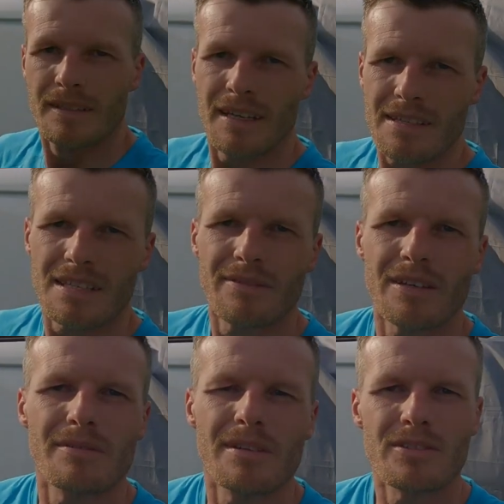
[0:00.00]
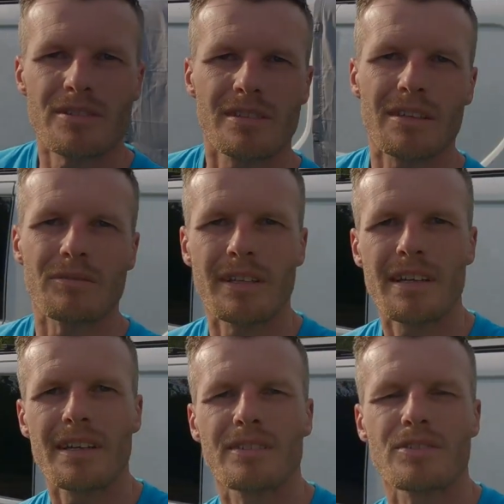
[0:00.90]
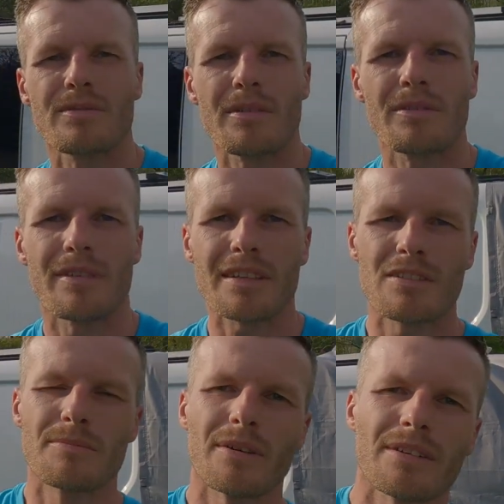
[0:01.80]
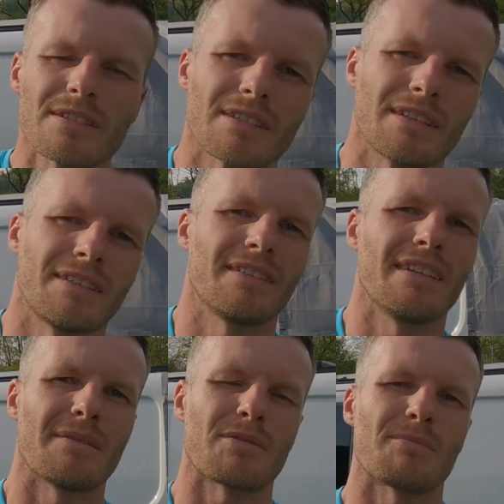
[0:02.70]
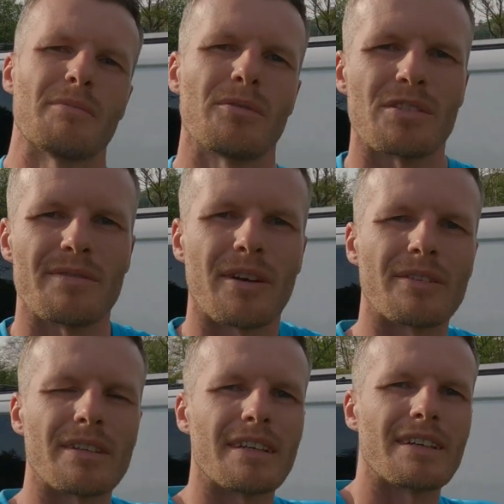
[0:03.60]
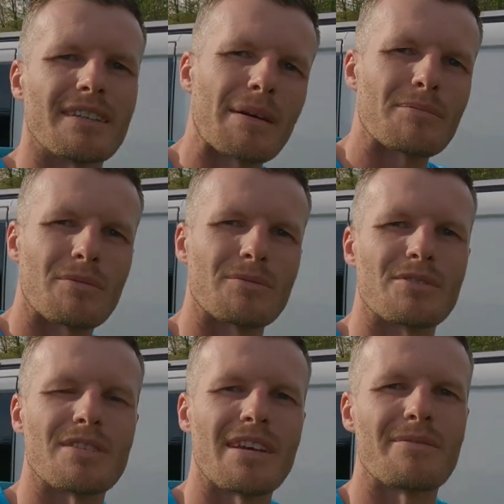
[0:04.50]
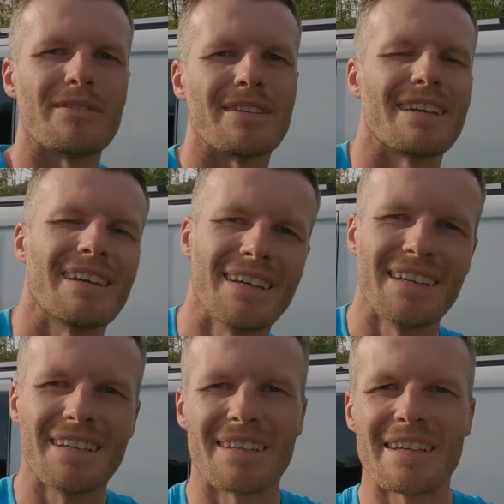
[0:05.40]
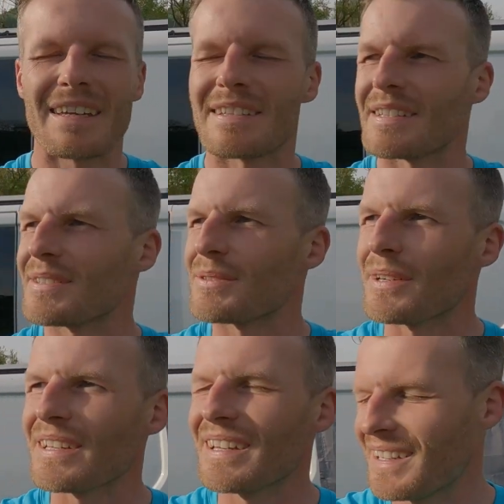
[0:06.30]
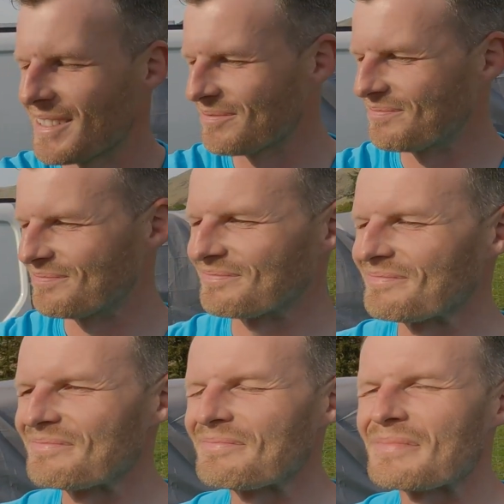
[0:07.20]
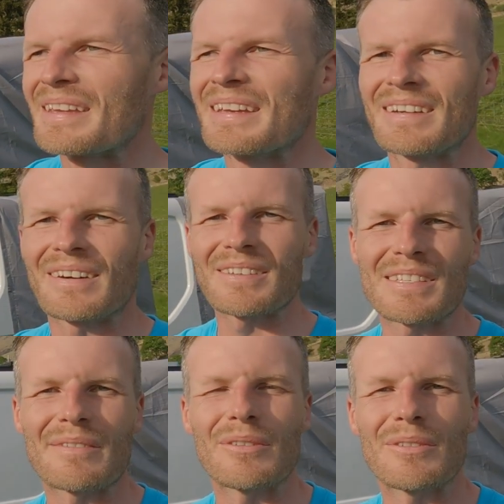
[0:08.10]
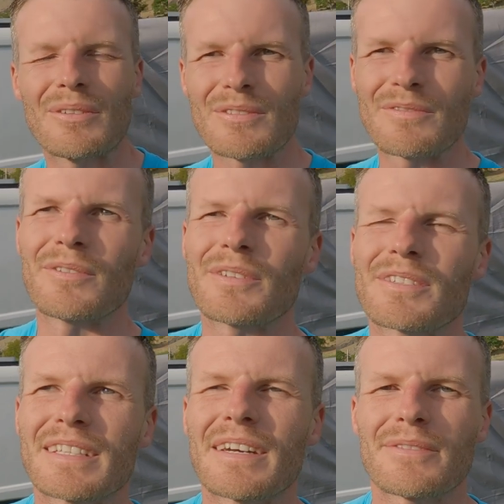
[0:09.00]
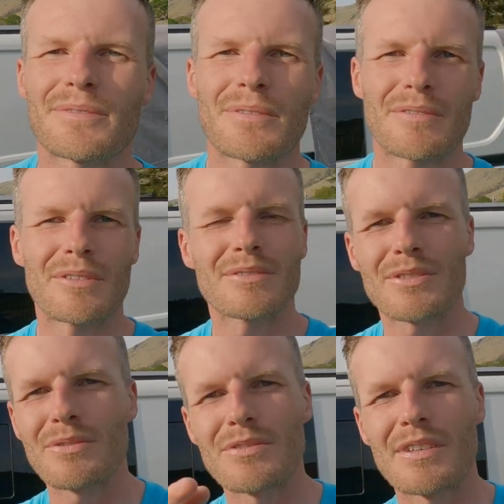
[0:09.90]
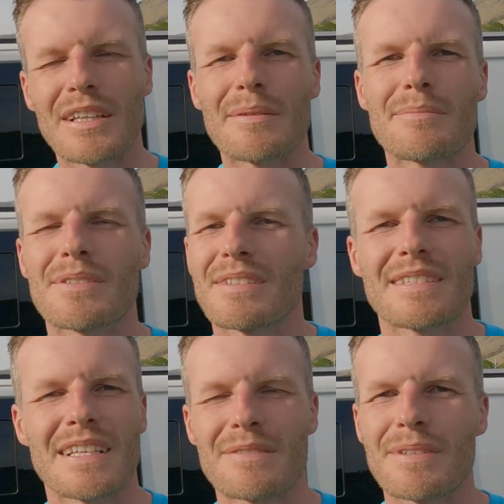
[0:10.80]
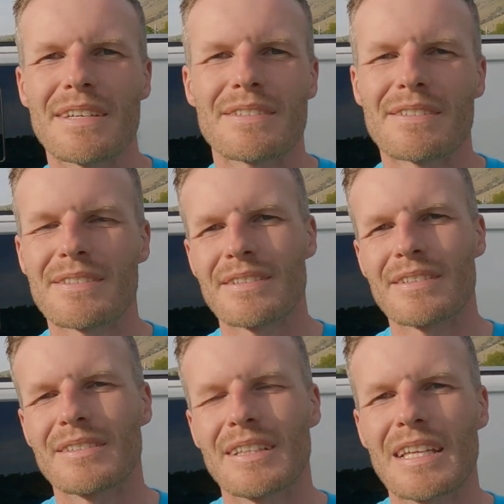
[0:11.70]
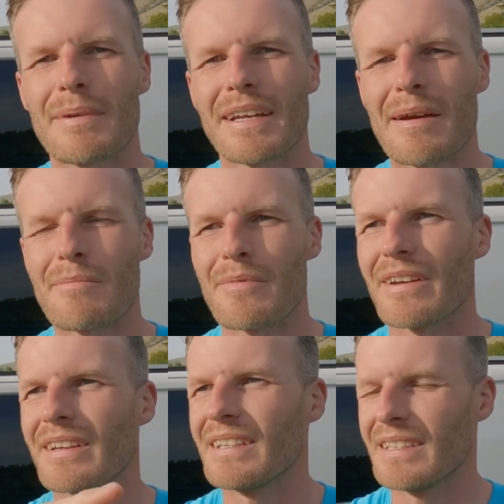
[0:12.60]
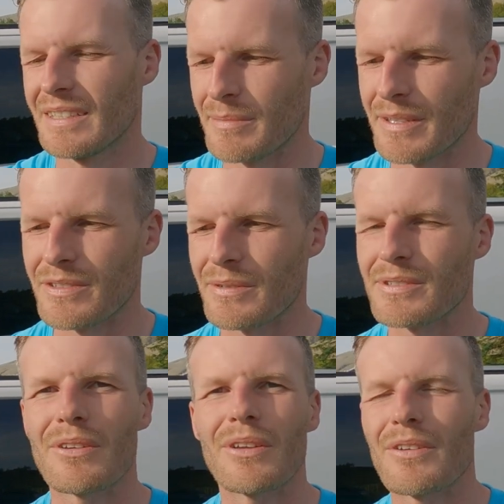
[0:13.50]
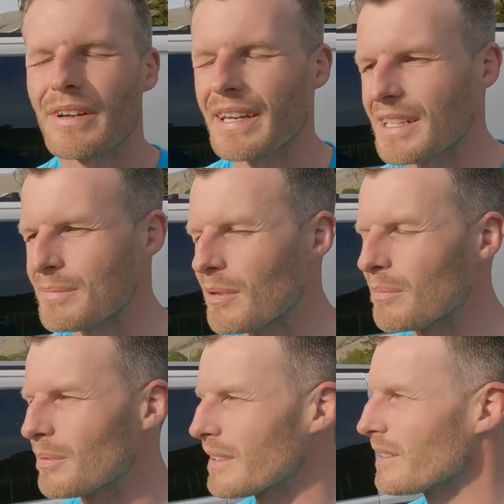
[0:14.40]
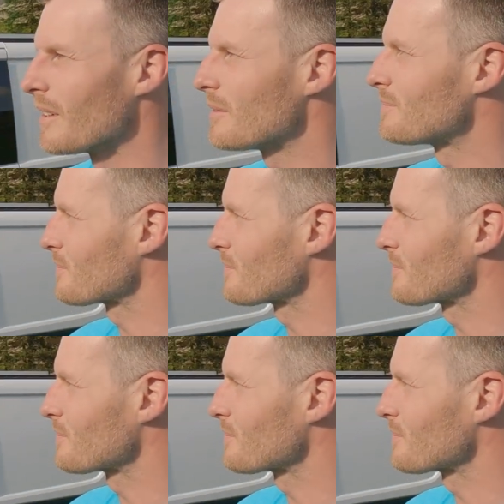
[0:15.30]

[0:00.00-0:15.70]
Yes, and I've had a real chilled out day just round the van, to be honest. I've spent most of it on the laptop just there in the editing suite. Honestly, I've got loads of footage to get through. I've got tons of clips. It takes me ages to clear my camera, make sure it's all organised properly, you know.